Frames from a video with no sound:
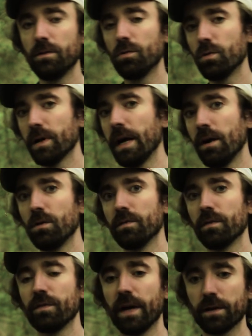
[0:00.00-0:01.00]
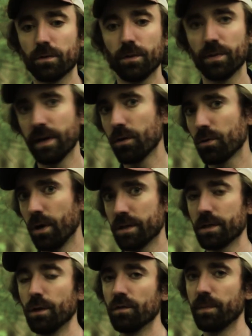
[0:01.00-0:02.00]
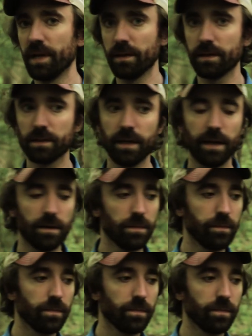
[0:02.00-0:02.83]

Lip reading: or out of the factory without crossing over Peleg's land.